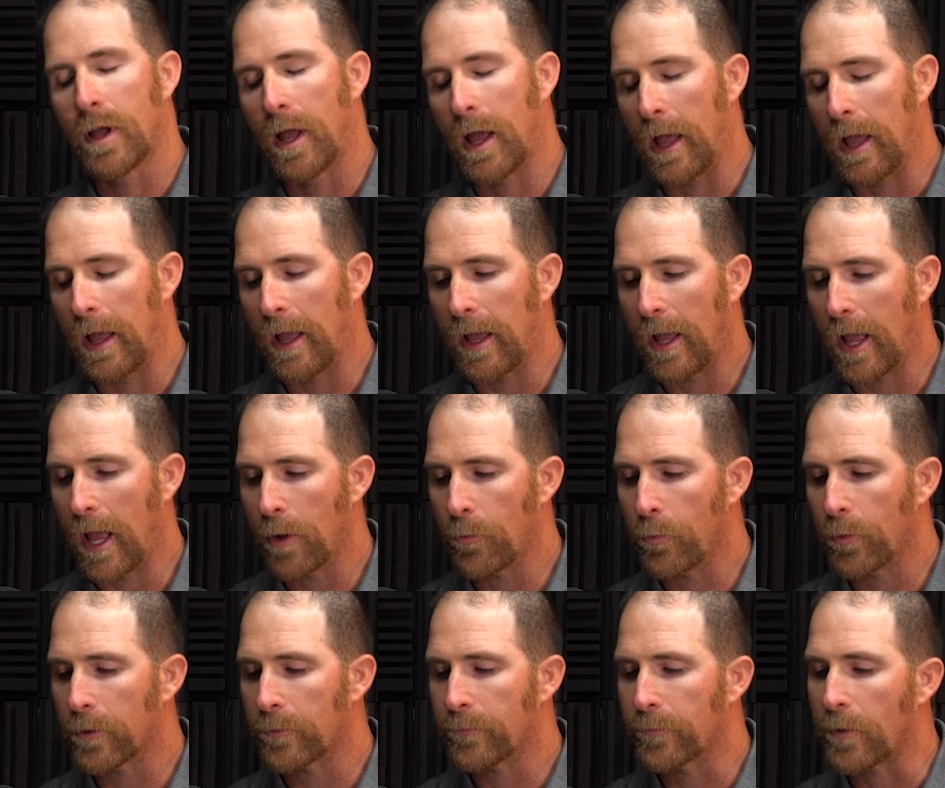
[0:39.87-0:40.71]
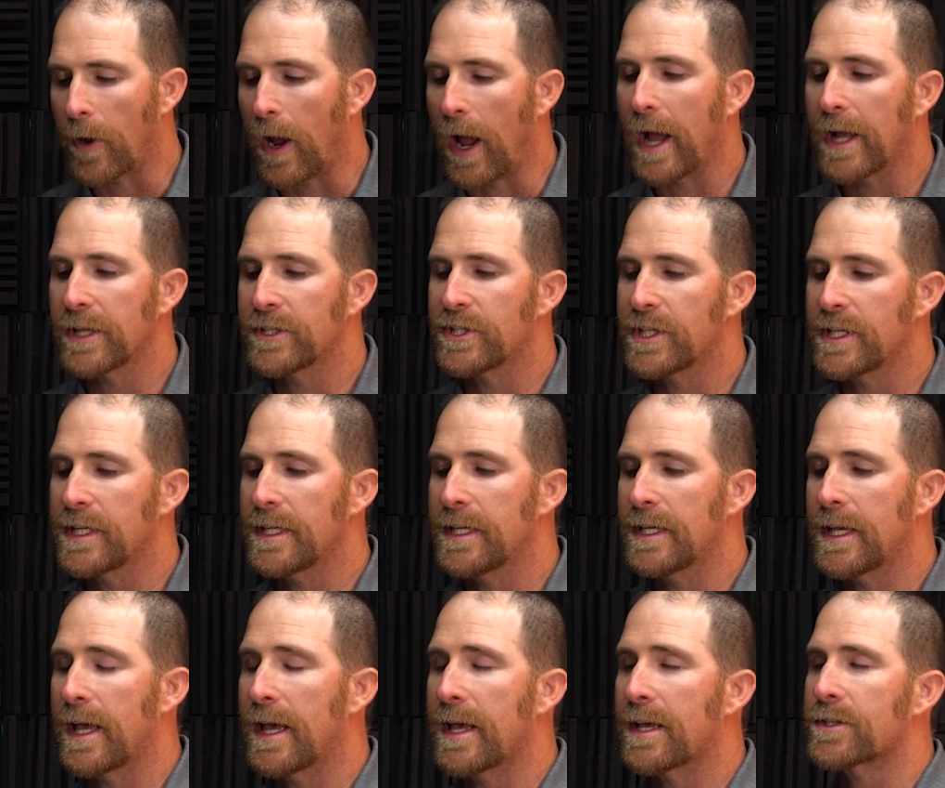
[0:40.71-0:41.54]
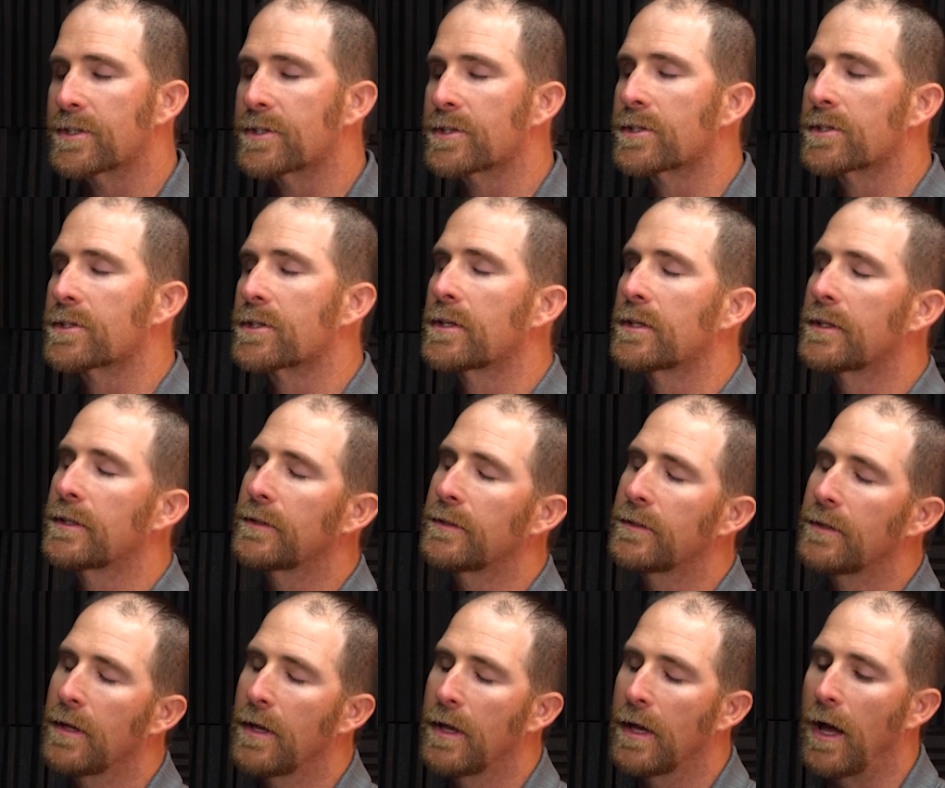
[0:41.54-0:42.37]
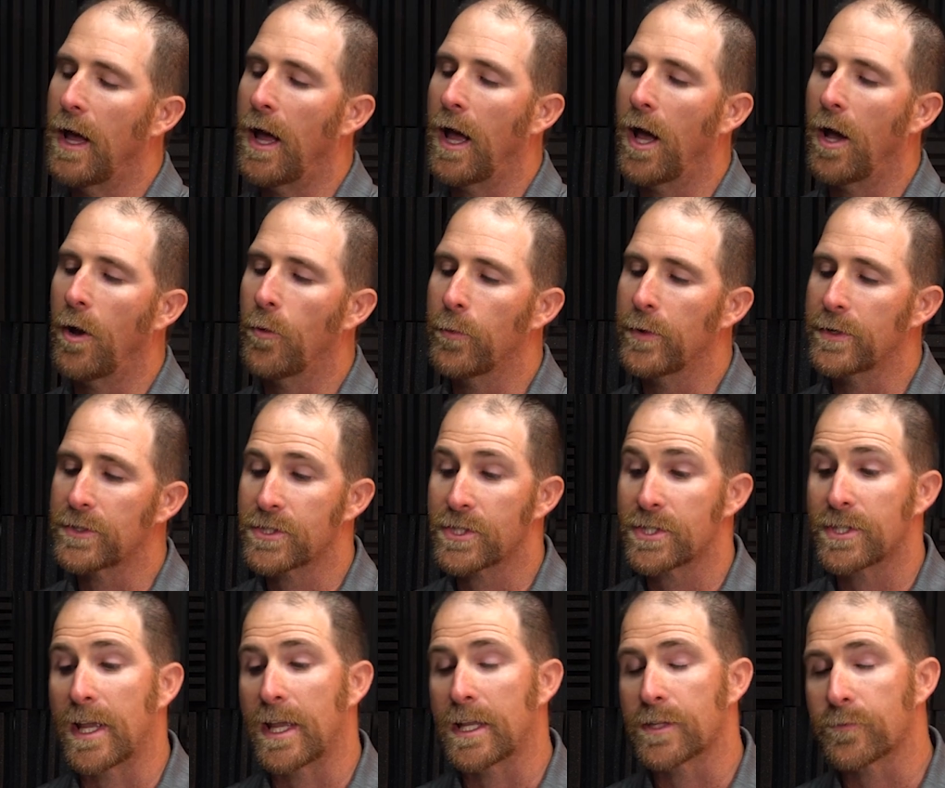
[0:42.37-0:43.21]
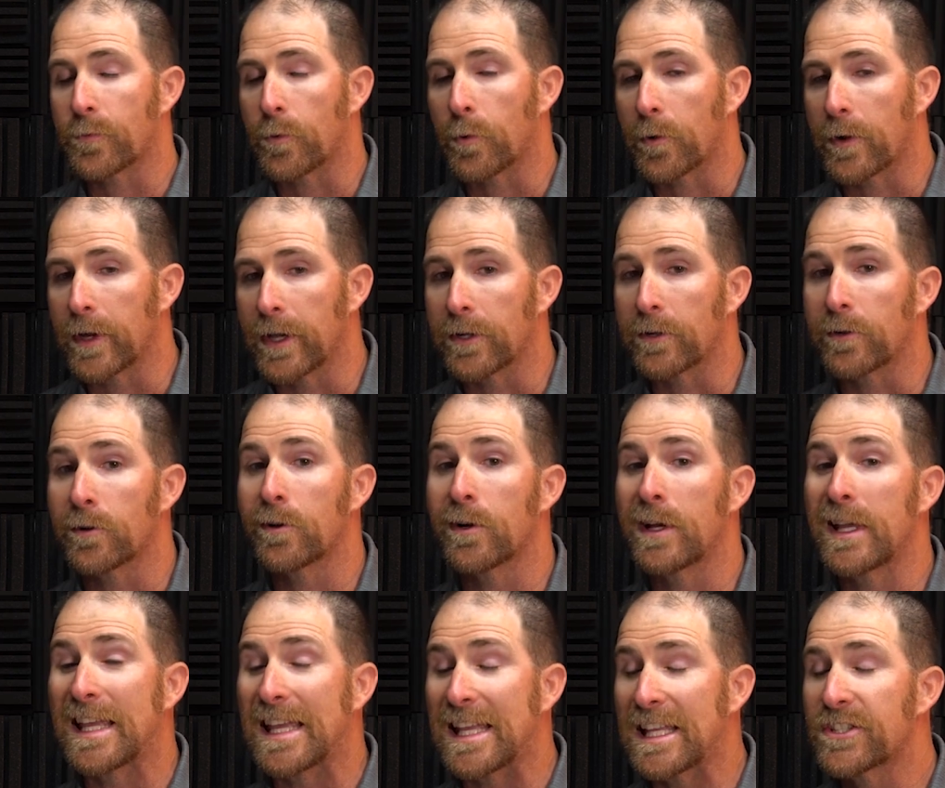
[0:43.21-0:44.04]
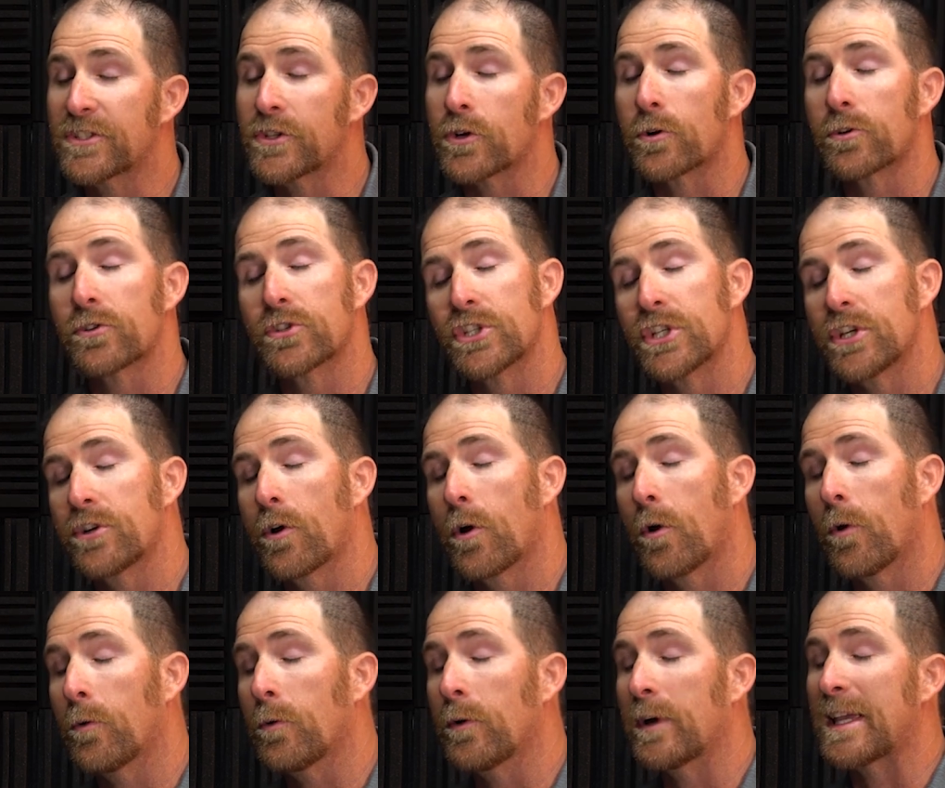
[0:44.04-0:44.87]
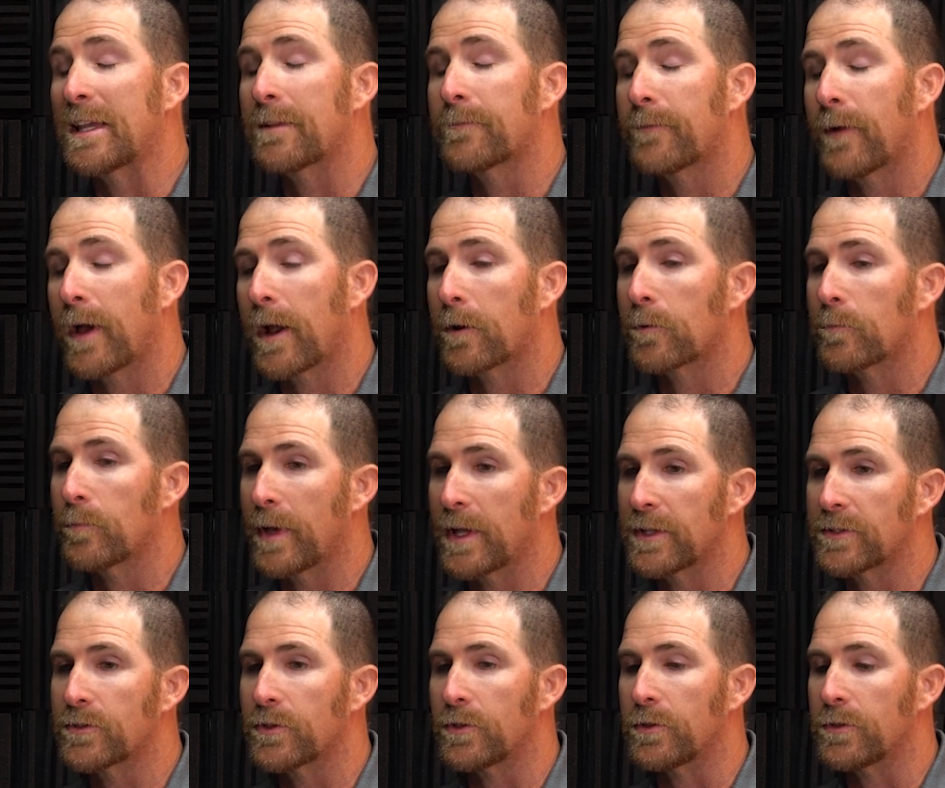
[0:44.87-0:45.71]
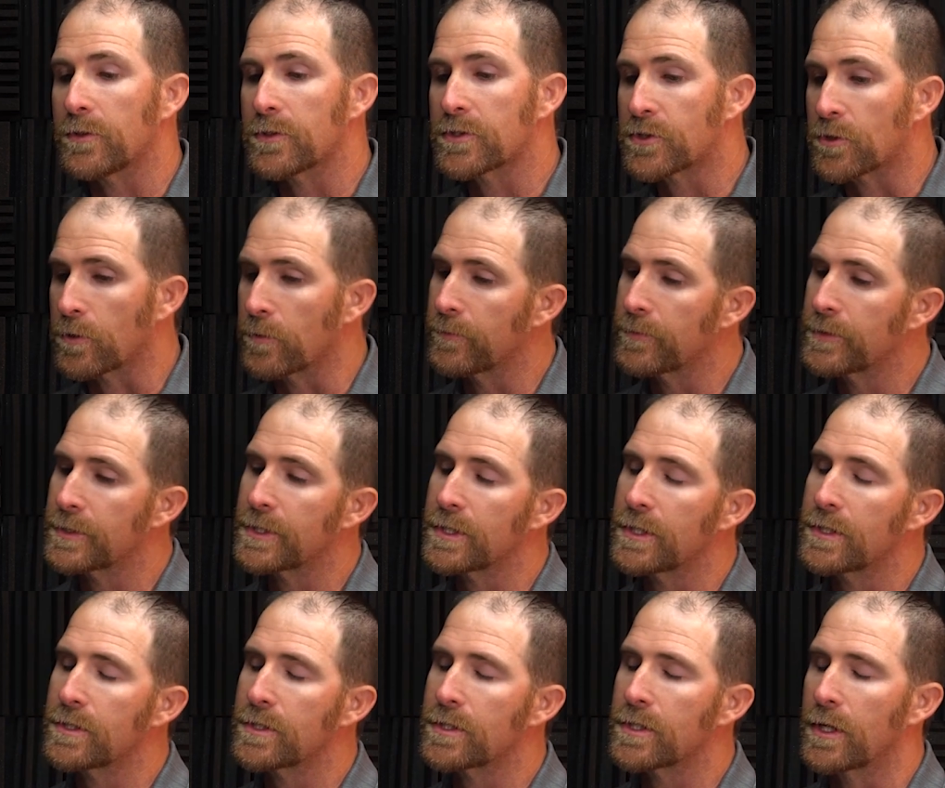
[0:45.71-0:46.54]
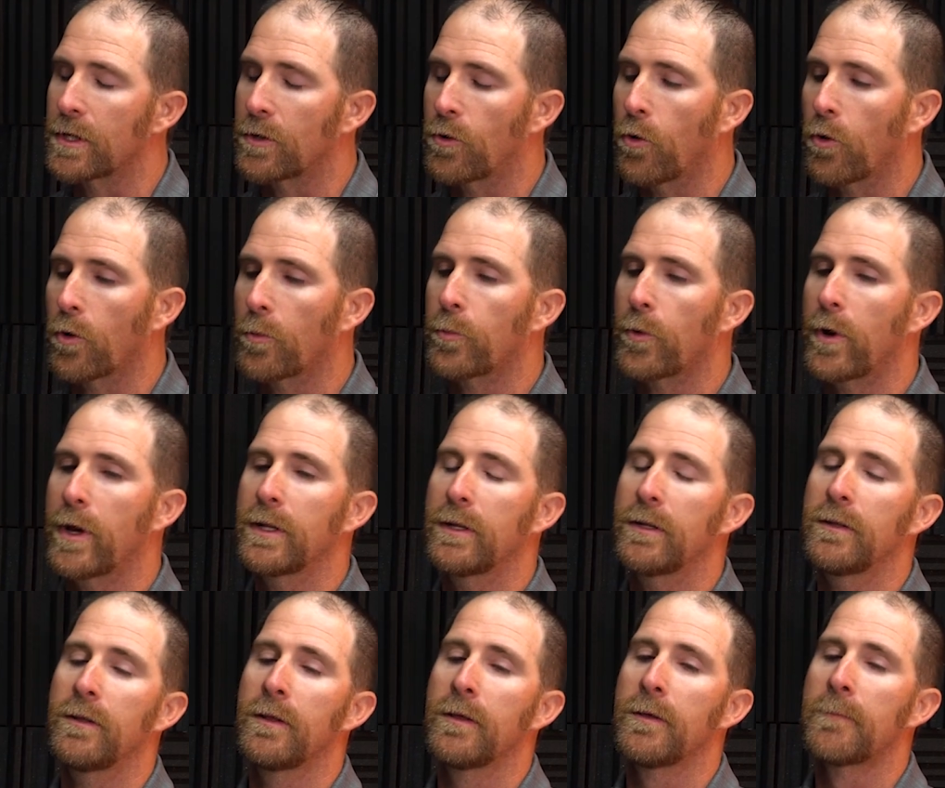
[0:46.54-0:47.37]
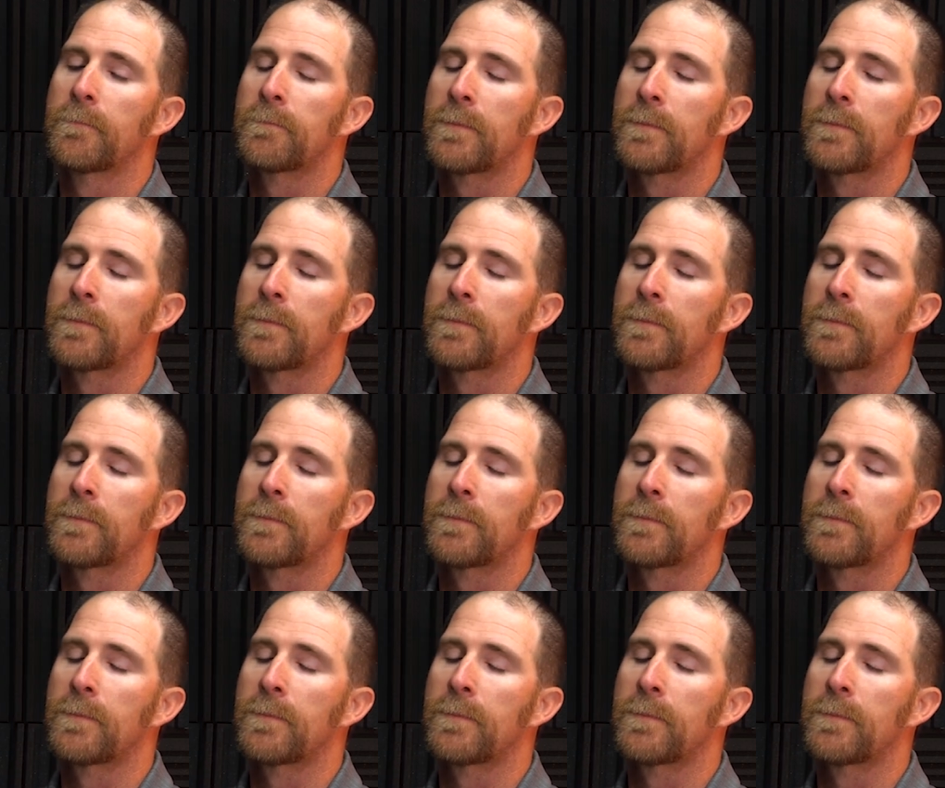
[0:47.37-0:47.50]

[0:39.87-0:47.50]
I work for IGES, which stands for GeoEnvironmental Services Incorporated.